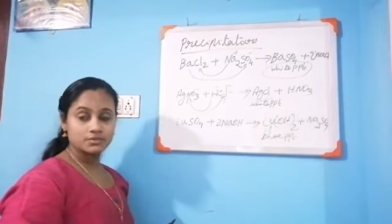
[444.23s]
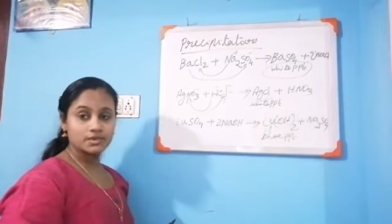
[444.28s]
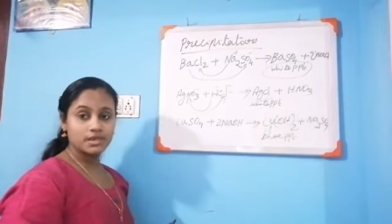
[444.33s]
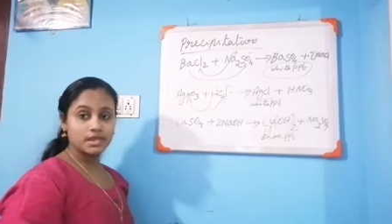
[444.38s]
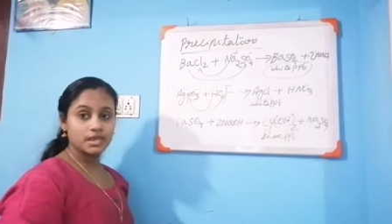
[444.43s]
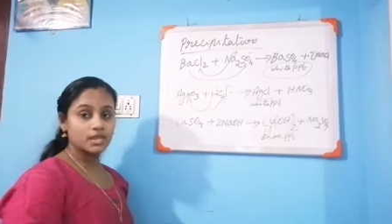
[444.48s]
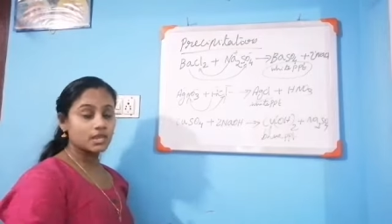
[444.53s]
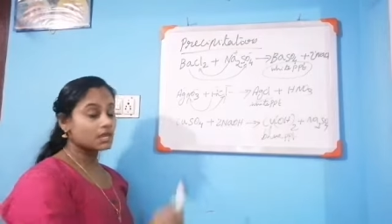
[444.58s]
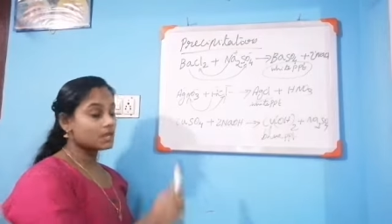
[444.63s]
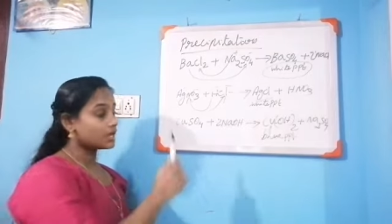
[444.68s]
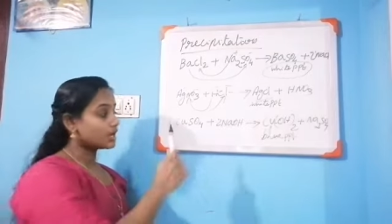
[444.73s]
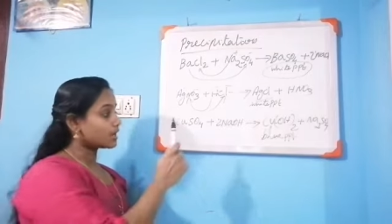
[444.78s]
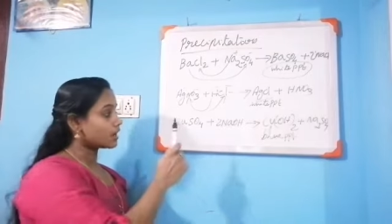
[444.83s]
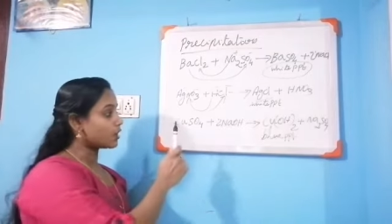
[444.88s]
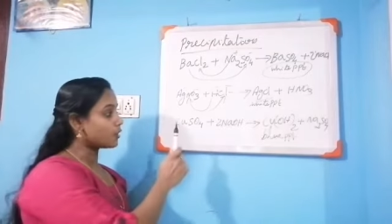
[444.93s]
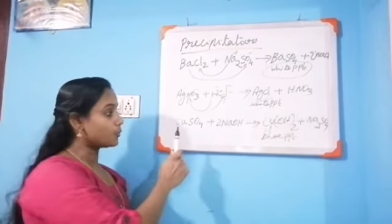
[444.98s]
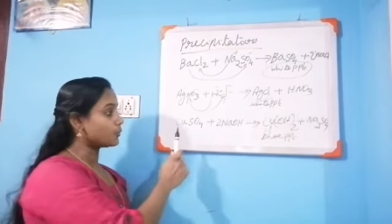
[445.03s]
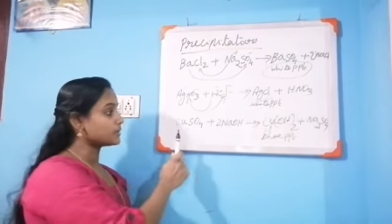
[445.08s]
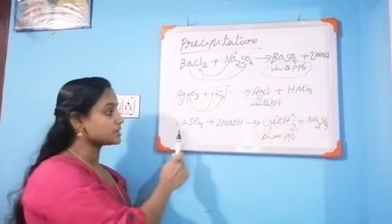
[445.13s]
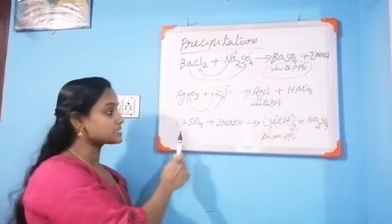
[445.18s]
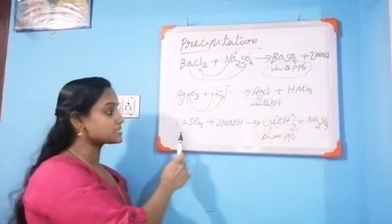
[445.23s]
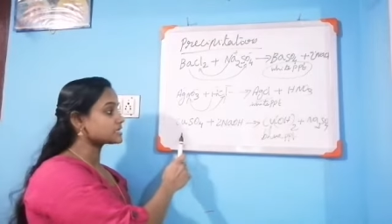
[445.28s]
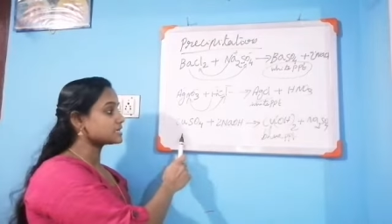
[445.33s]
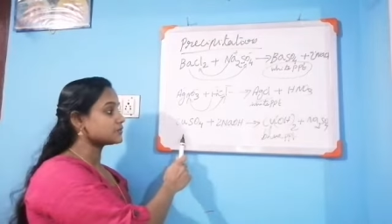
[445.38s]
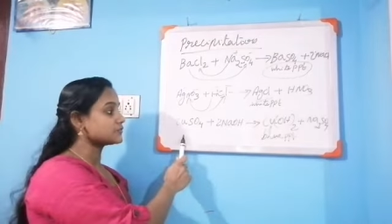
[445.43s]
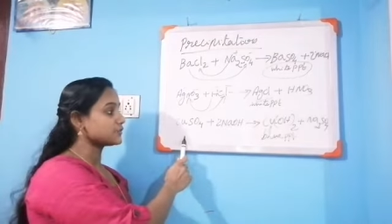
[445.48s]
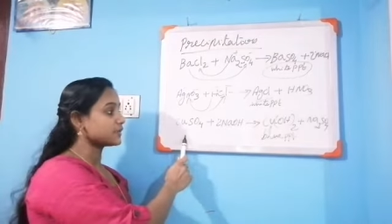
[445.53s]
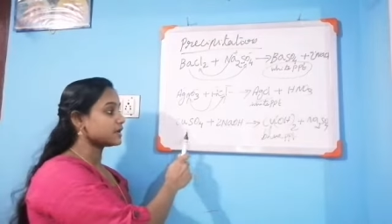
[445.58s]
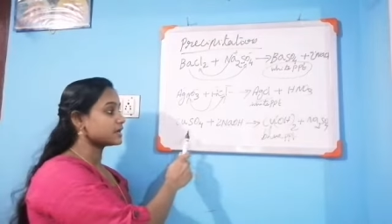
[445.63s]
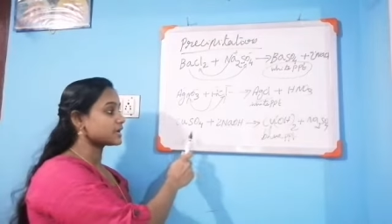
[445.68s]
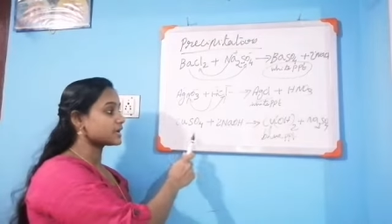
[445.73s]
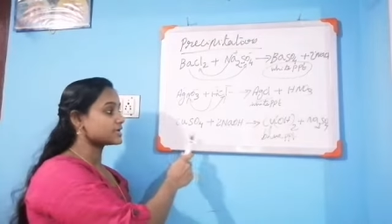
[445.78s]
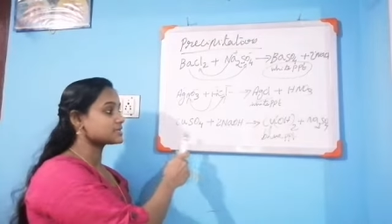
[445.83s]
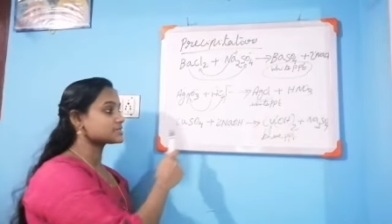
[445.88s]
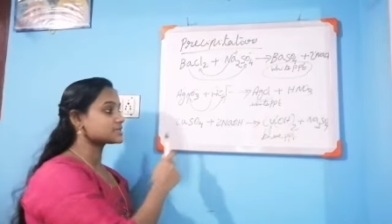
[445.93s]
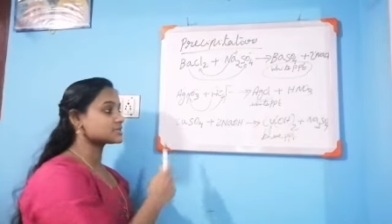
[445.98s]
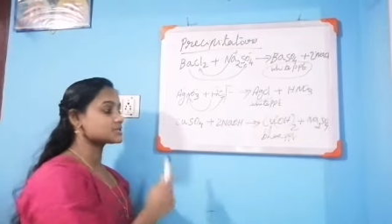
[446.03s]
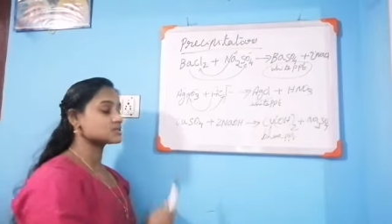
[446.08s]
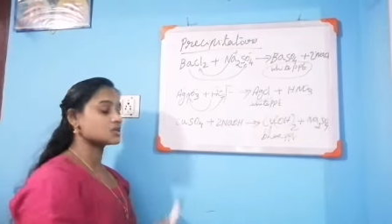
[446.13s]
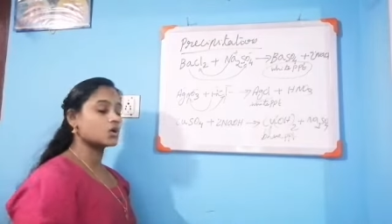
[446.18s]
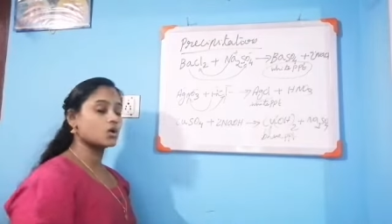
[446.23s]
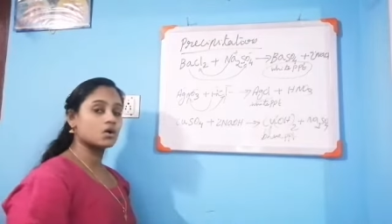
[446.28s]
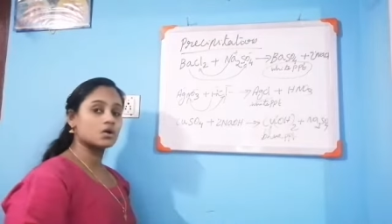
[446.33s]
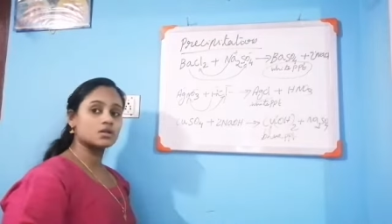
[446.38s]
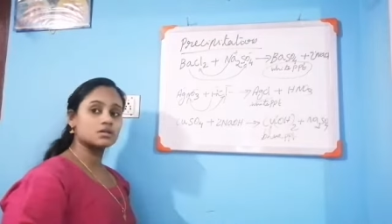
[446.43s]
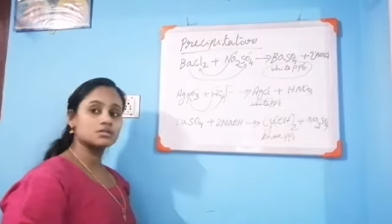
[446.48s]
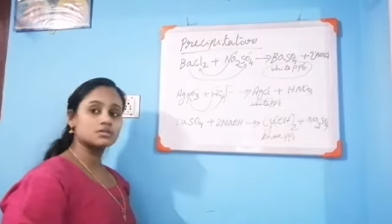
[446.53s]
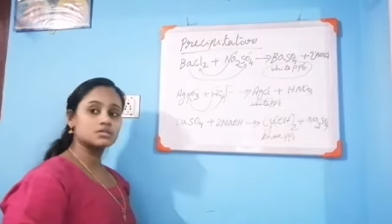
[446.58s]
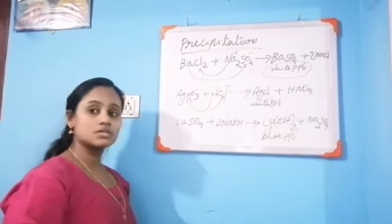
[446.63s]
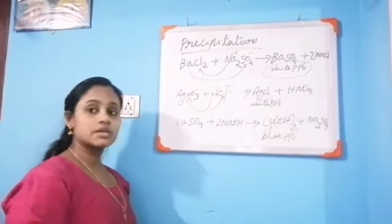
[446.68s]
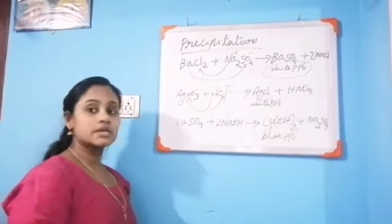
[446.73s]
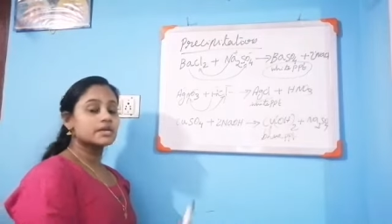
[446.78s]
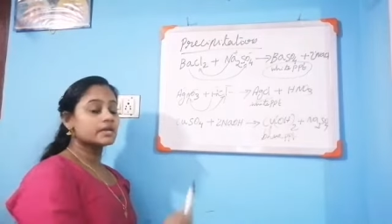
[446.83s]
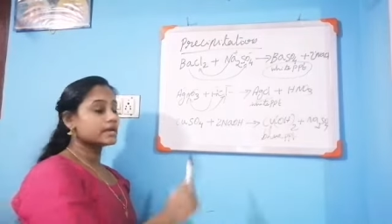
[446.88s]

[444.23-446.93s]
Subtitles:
Okay, copper sulfate is a salt.